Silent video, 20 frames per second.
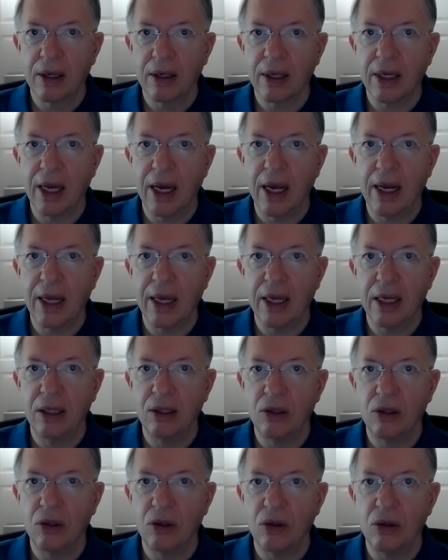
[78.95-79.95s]
getting
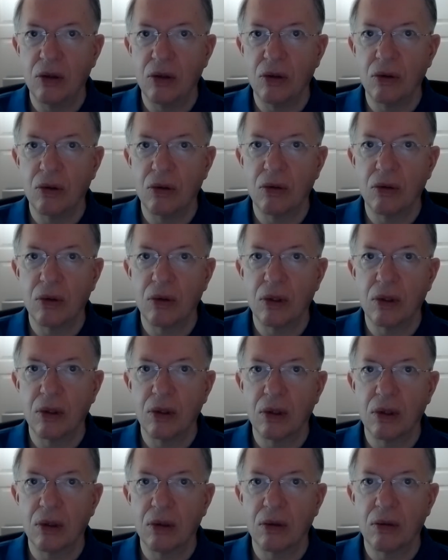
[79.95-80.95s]
into
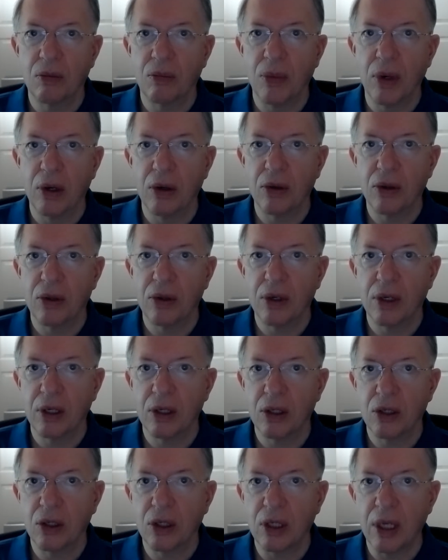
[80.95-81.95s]
both
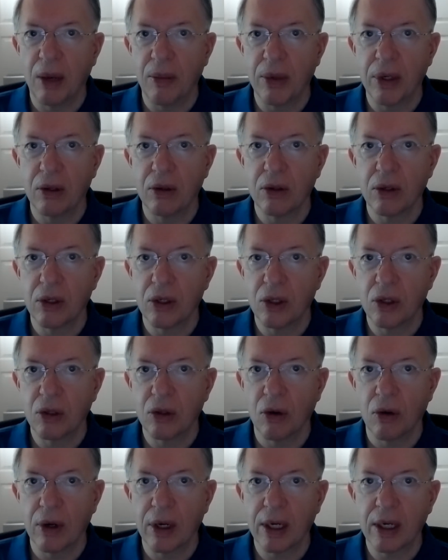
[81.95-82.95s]
seminal or
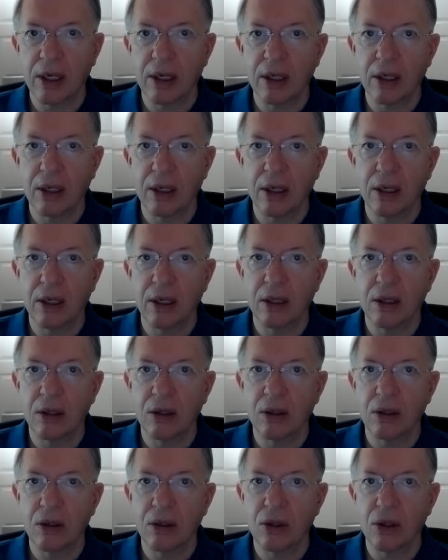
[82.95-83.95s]
historic
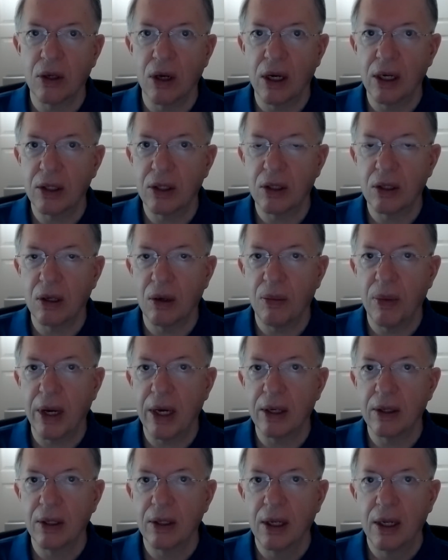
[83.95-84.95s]
thoughts
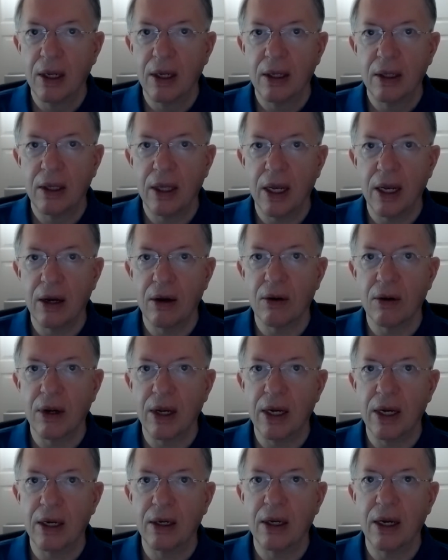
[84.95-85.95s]
about the
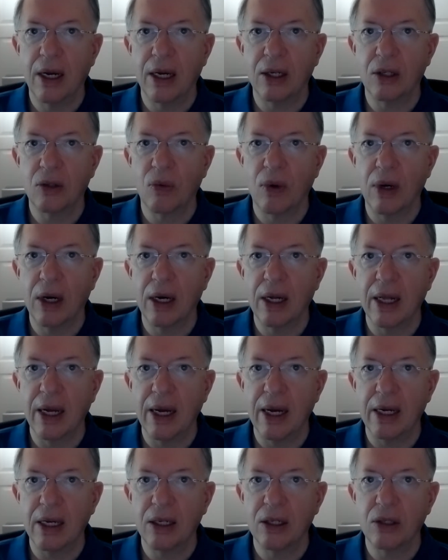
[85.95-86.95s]
area, as well
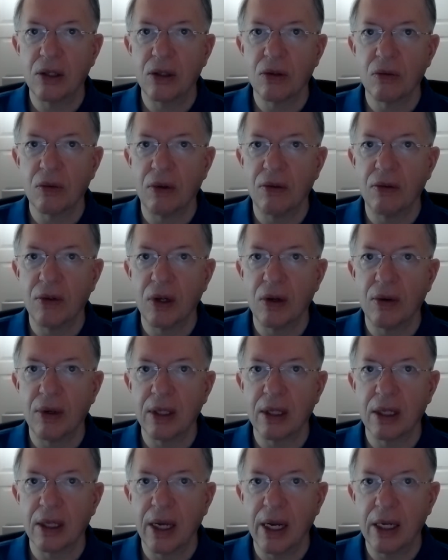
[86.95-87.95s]
as reviewing
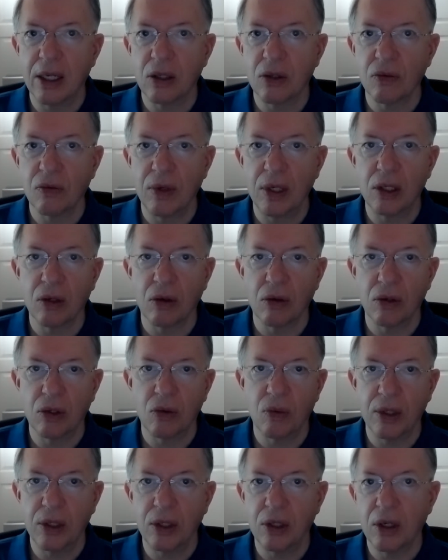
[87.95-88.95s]
the latest research,
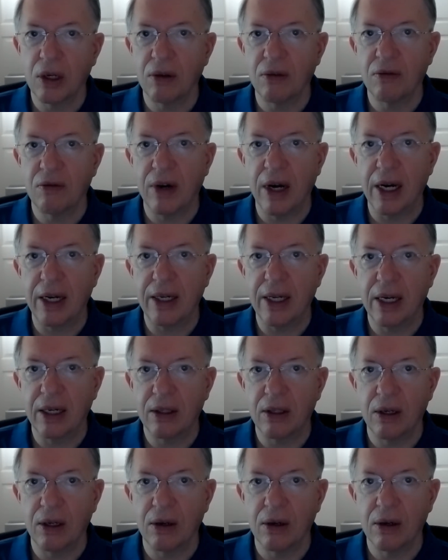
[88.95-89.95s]
what you can find out
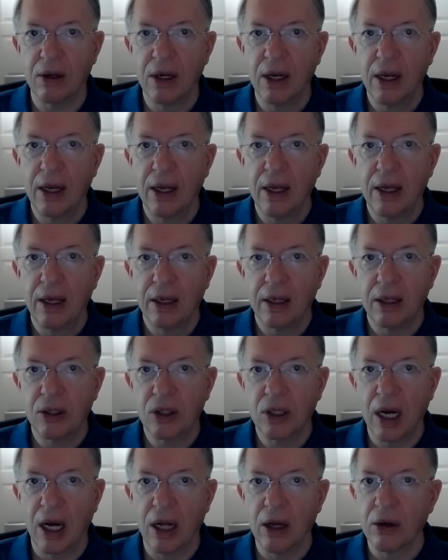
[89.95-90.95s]
there that
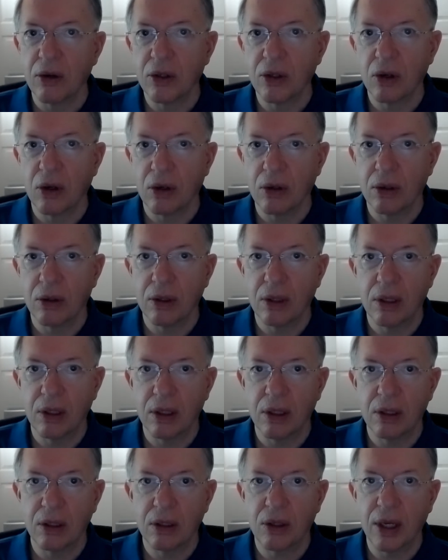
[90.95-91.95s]
scholars are
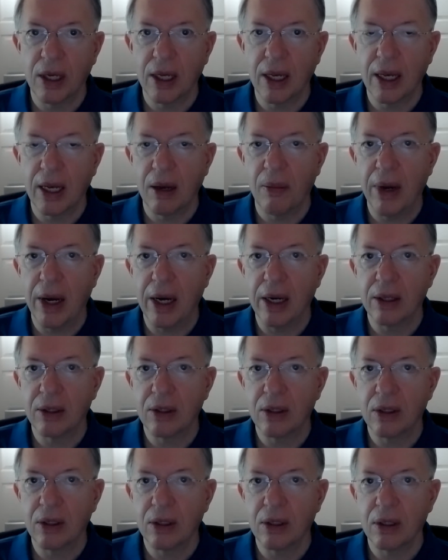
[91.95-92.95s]
thinking about
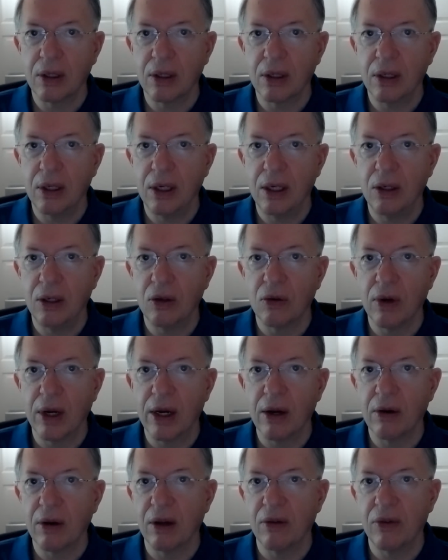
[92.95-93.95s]
in your
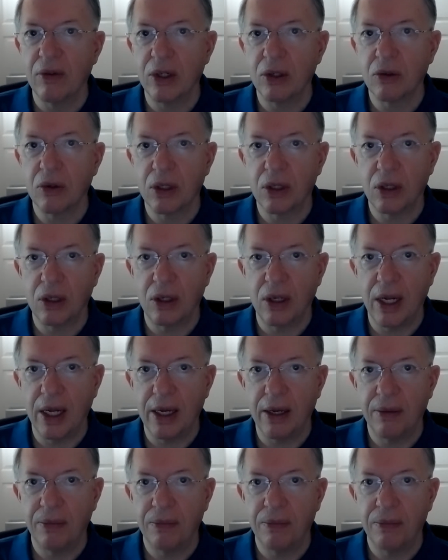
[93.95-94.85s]
area of interest today.